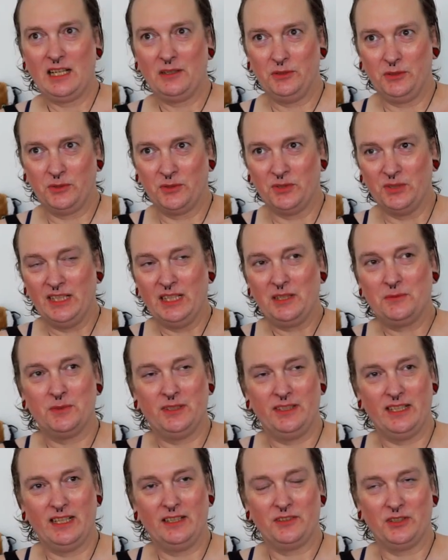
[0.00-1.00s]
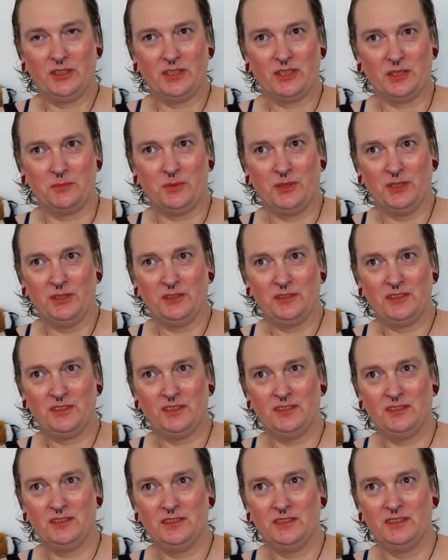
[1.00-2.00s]
how you connect with that other
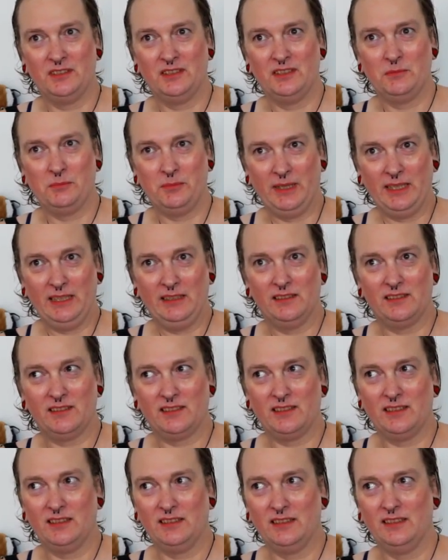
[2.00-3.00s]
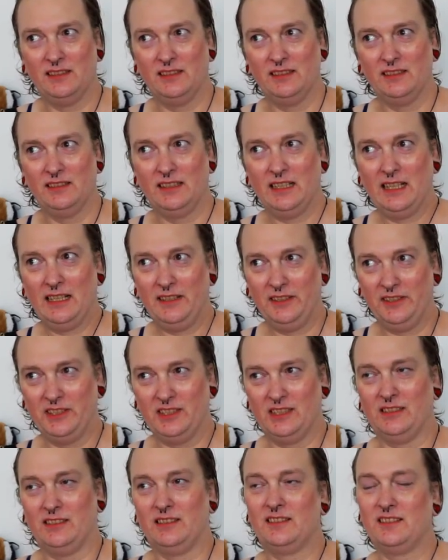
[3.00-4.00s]
person means a
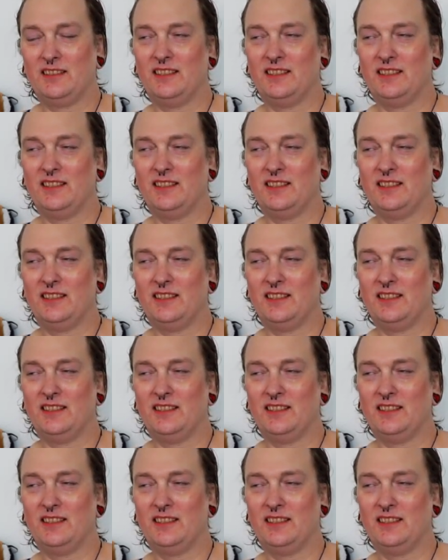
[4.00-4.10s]
lot.